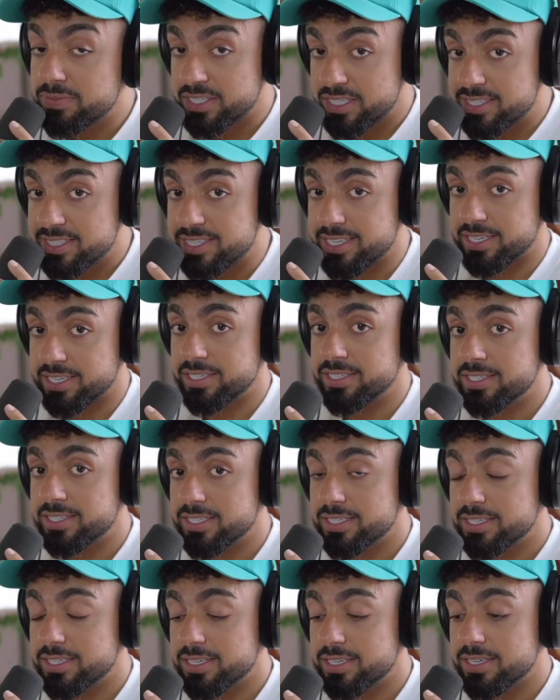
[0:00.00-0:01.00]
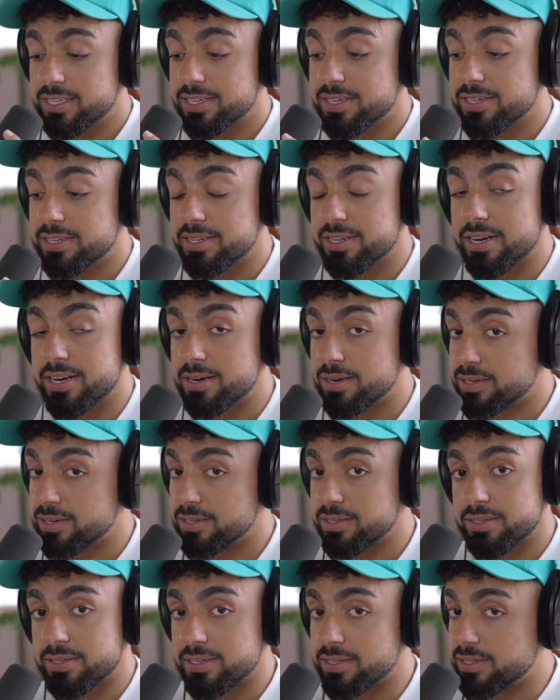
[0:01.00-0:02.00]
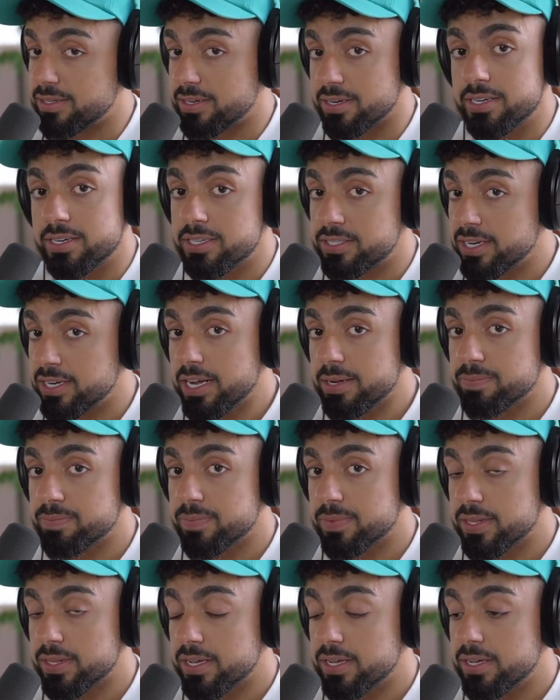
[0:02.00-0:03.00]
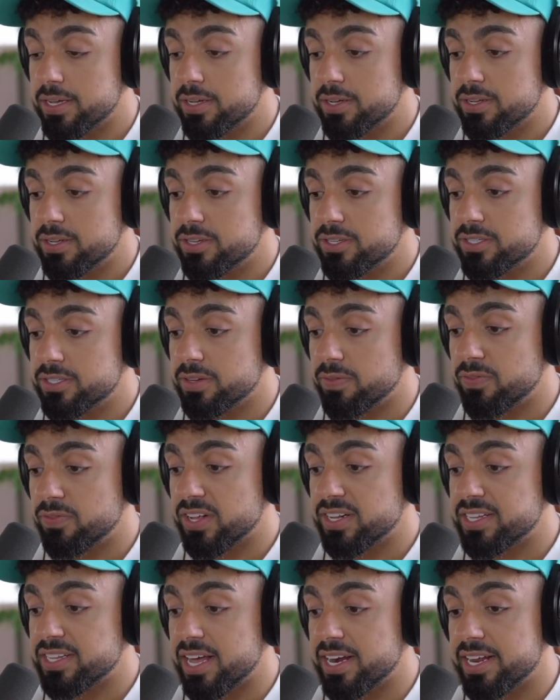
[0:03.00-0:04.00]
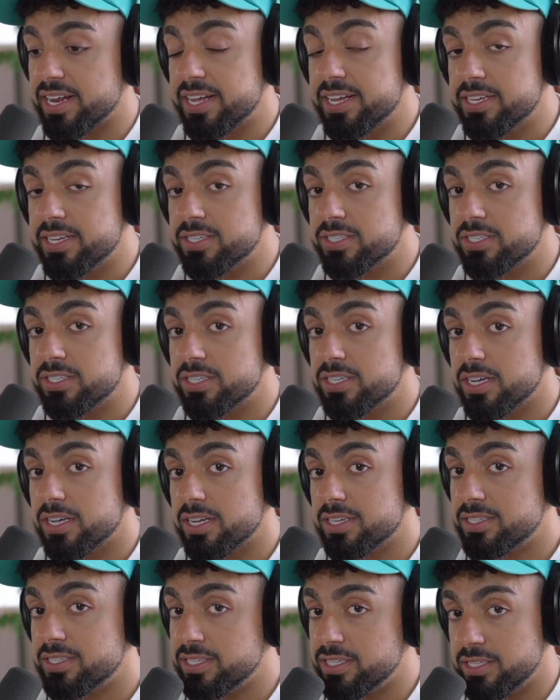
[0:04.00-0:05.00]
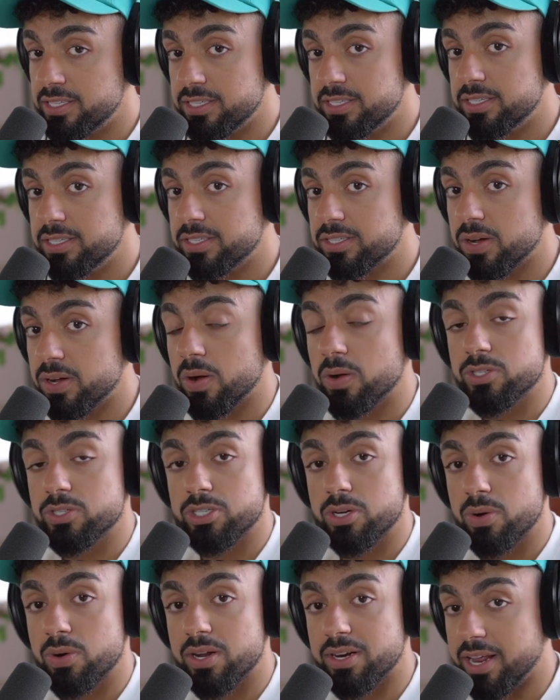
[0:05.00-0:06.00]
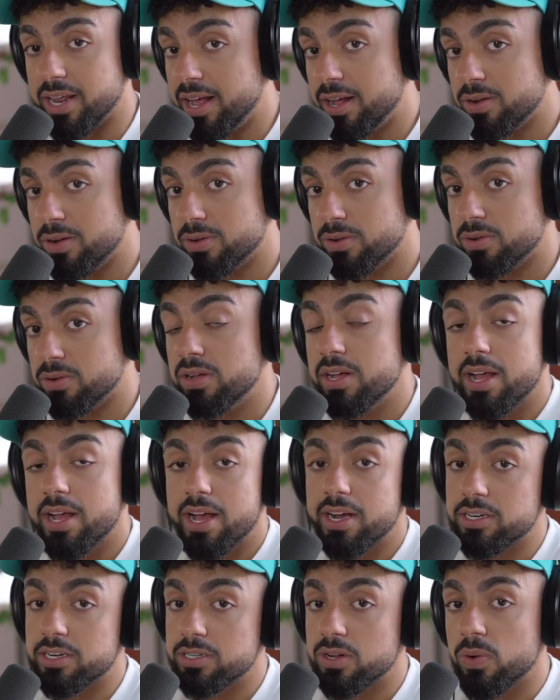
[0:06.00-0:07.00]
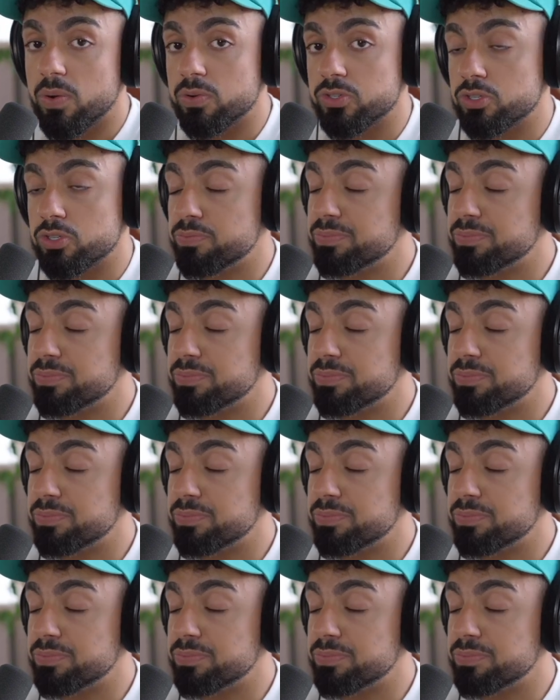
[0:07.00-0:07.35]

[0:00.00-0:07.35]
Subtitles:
These things, they're the same. Something that is a T is also an L and could also